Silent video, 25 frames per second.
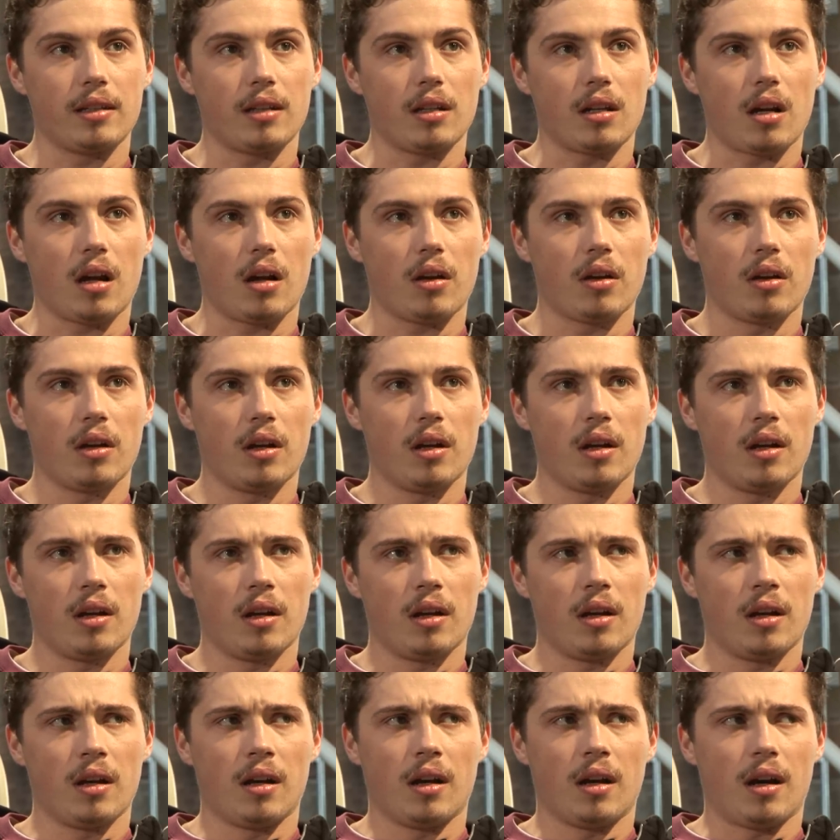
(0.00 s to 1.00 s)
you
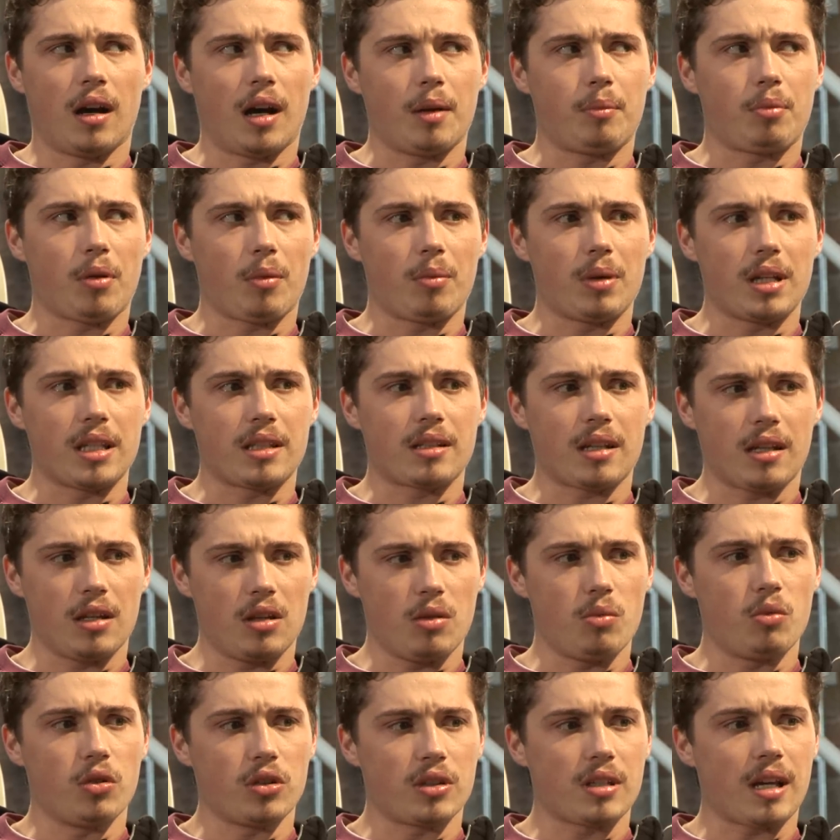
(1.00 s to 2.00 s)

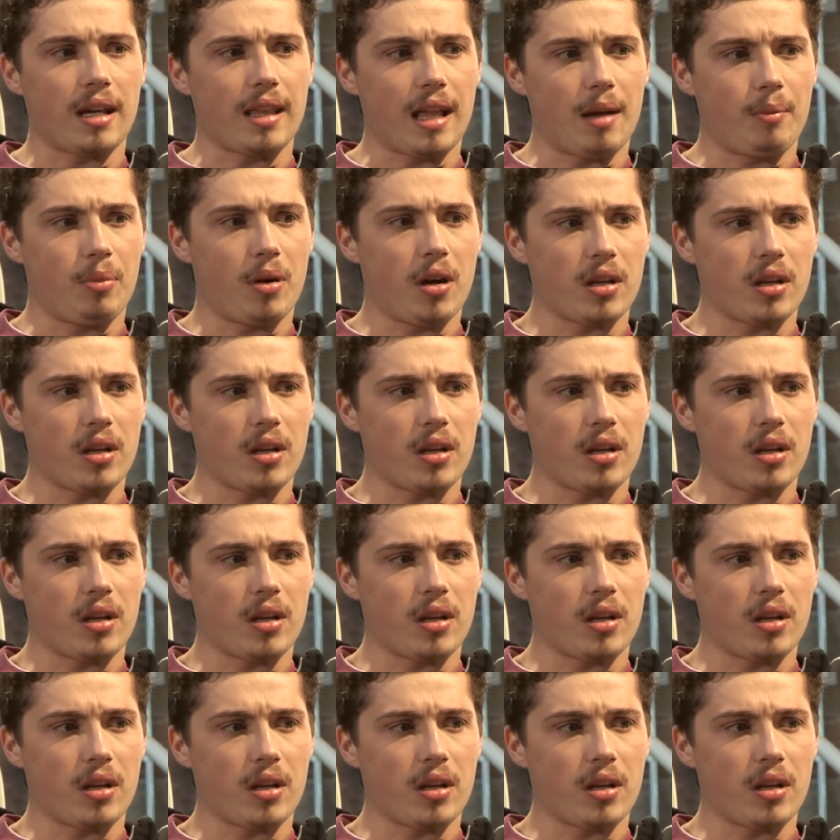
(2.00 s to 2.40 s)
would take that